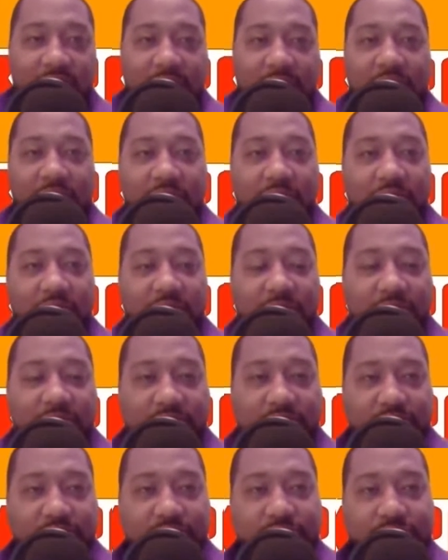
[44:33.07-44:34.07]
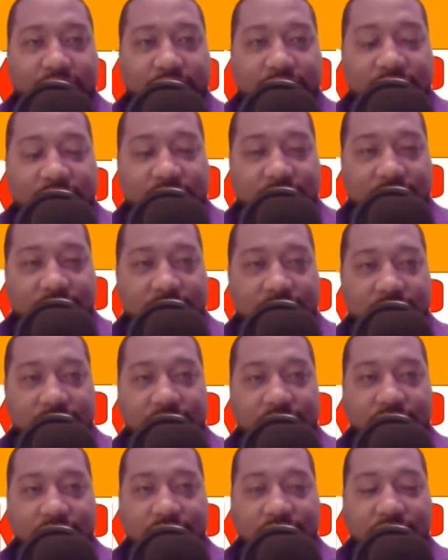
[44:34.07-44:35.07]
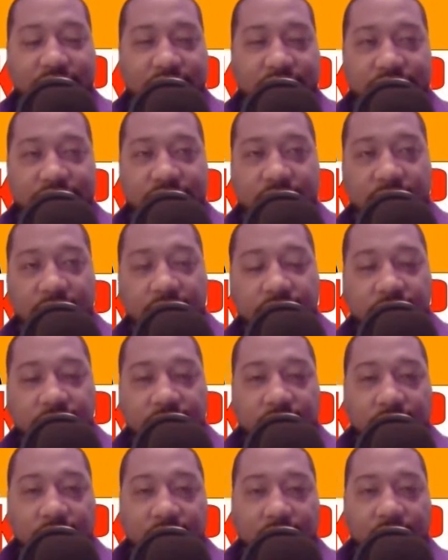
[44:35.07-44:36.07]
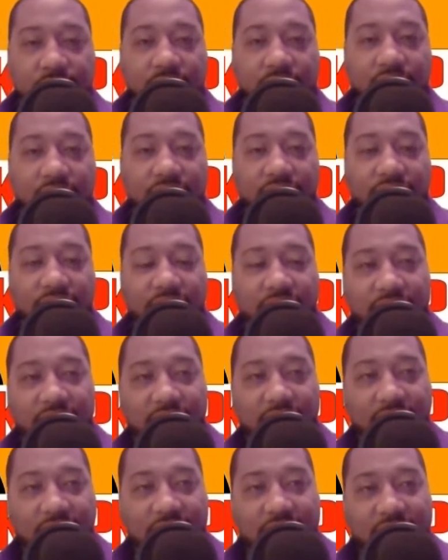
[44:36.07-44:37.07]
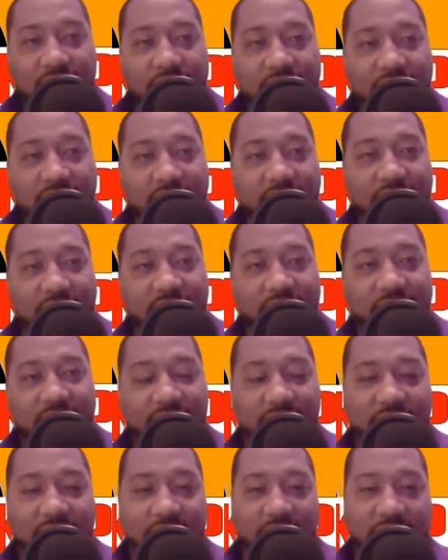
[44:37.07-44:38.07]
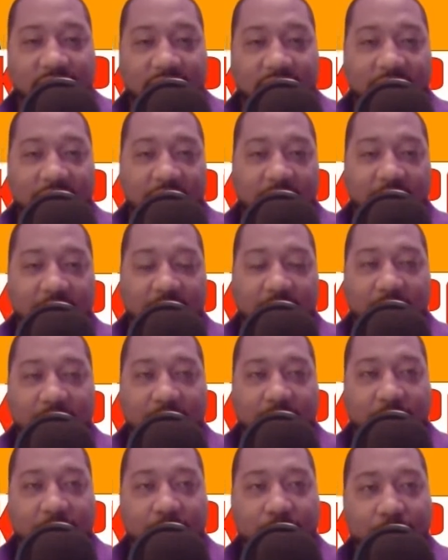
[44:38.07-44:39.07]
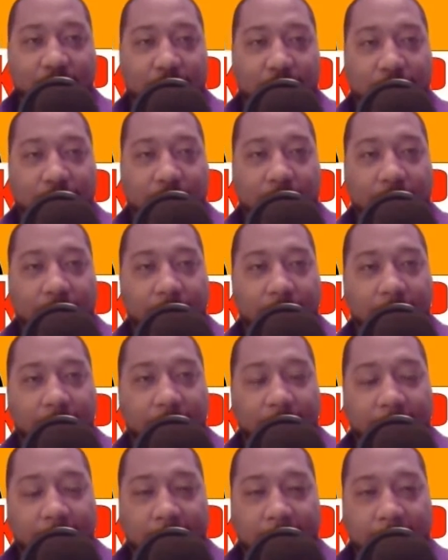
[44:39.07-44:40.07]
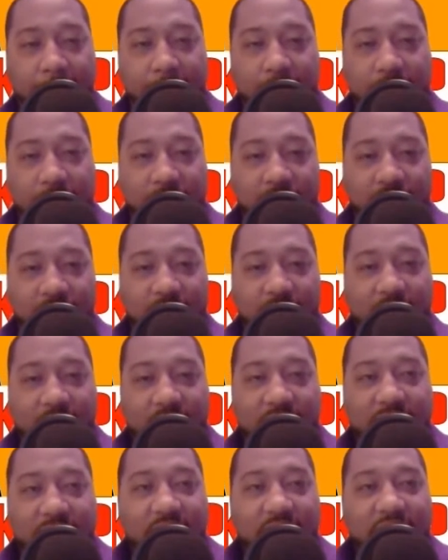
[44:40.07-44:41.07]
No words are spoken by the person on screen.